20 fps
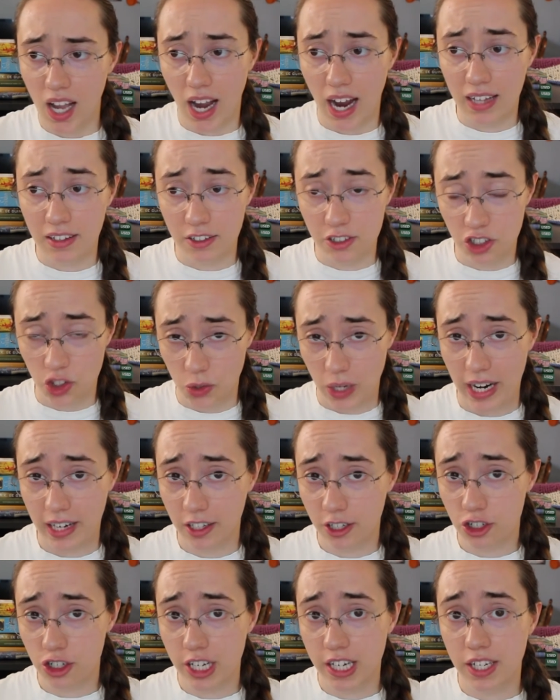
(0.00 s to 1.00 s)
and the
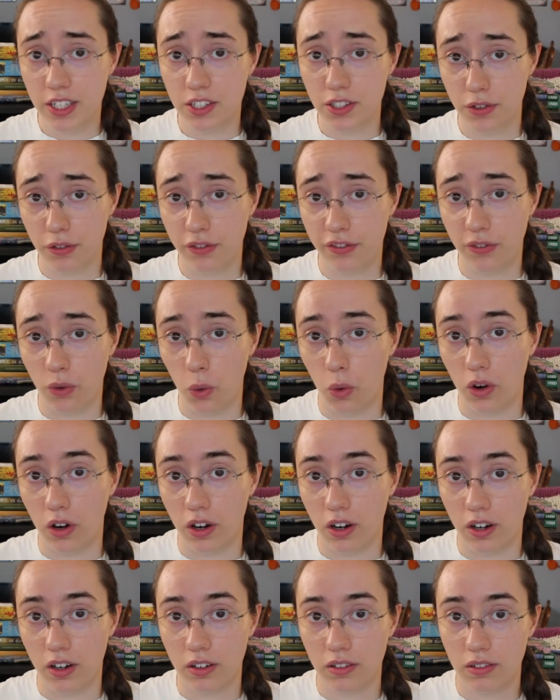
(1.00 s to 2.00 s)
strategies
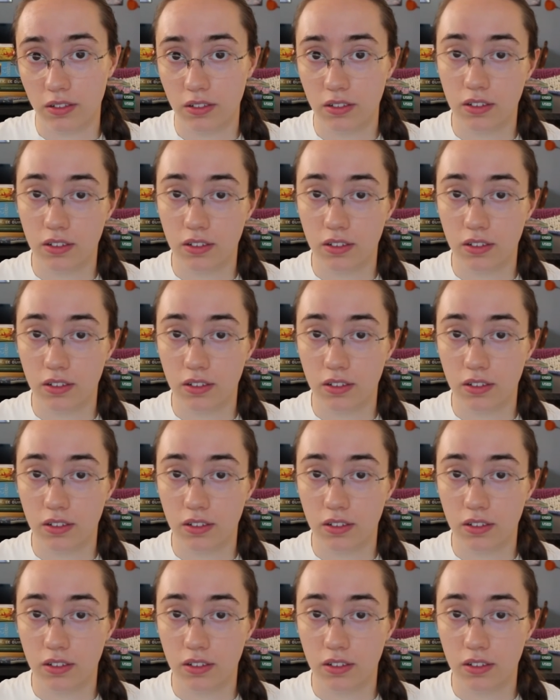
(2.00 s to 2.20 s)
for